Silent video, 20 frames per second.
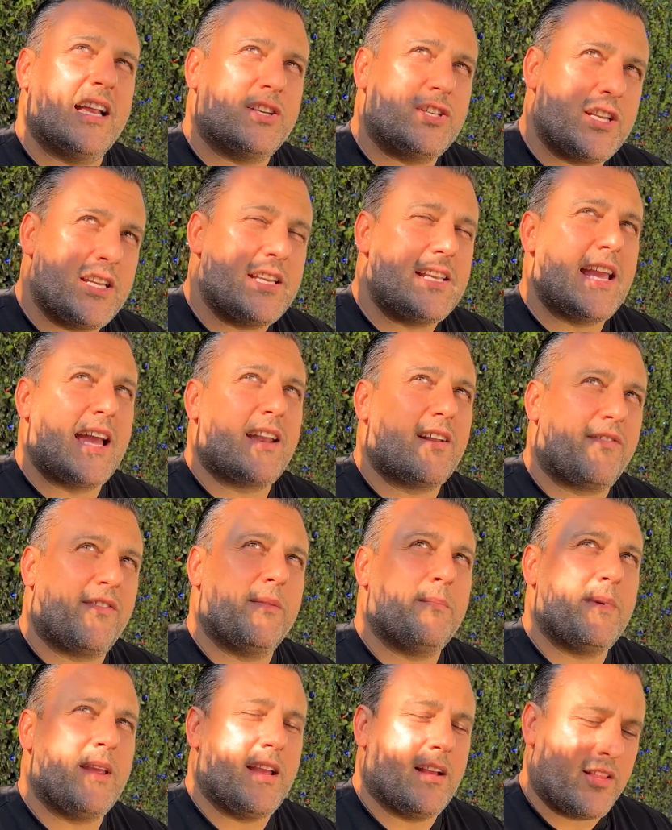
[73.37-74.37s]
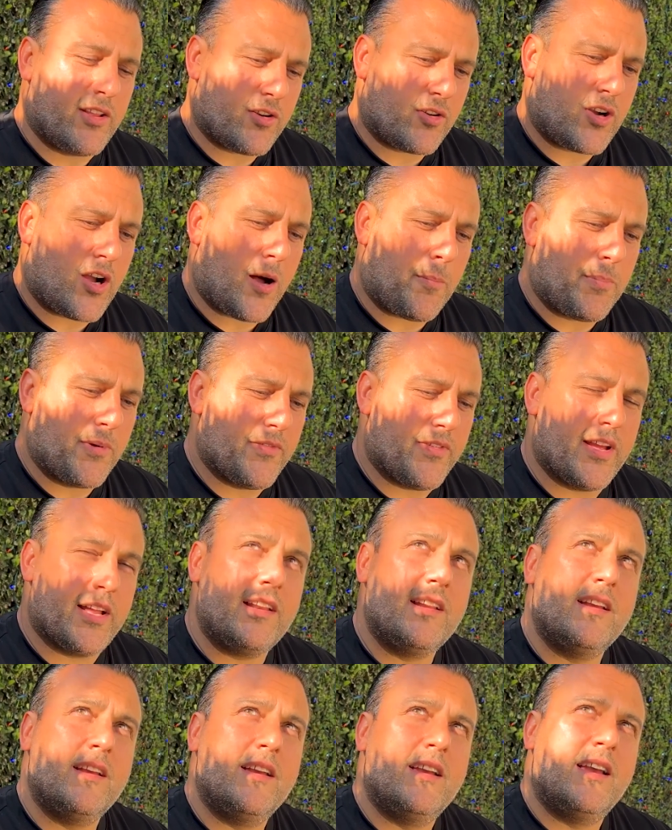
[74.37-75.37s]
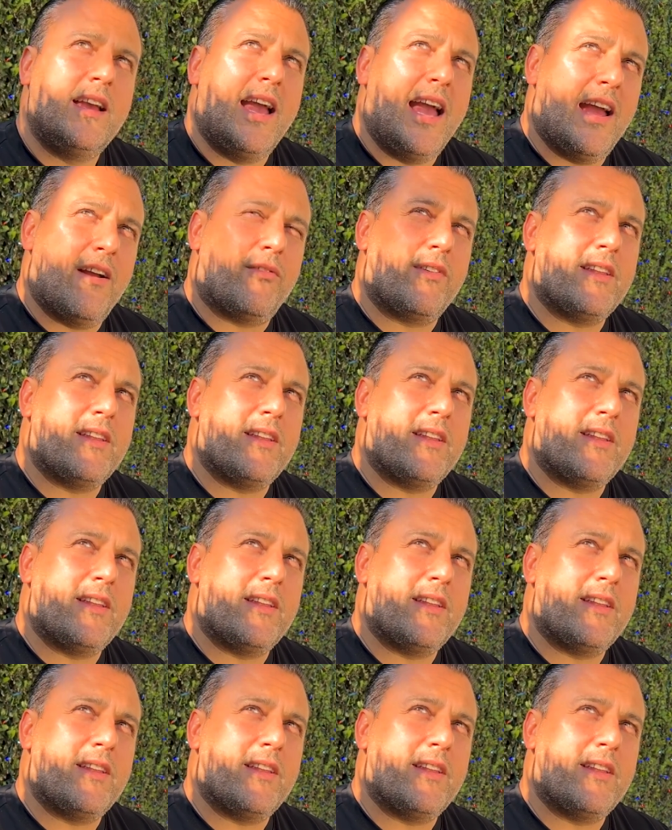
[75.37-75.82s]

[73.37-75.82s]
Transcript: she'd get it for me, a little cup of it every